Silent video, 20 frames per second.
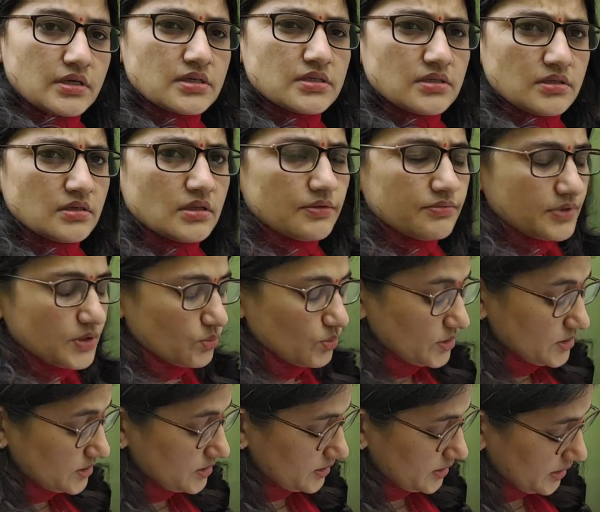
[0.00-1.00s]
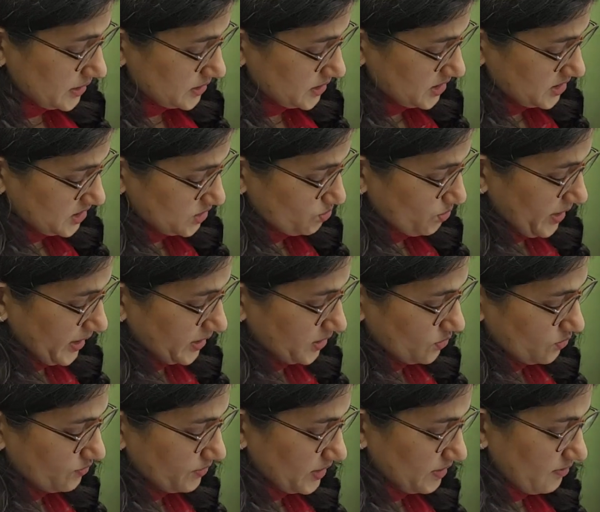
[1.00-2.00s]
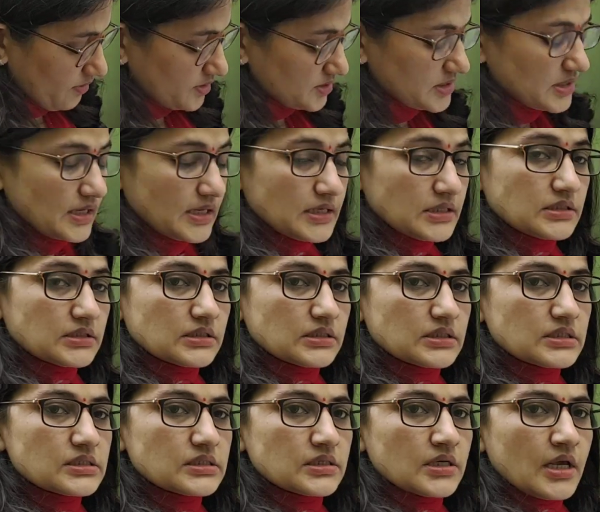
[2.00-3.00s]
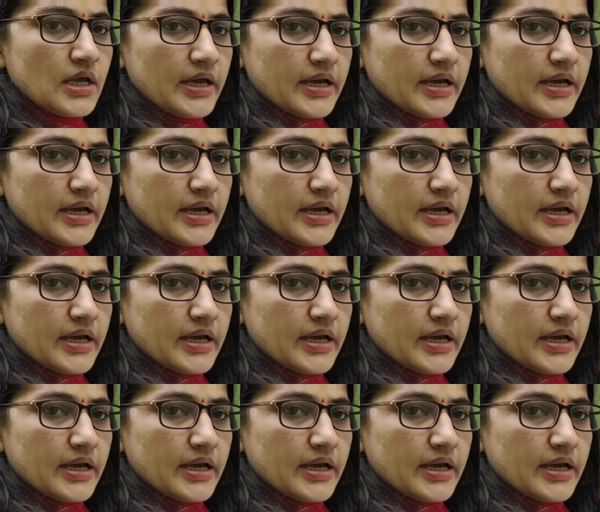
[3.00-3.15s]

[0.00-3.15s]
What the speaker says: is in the frequency ranges microwave oscillators,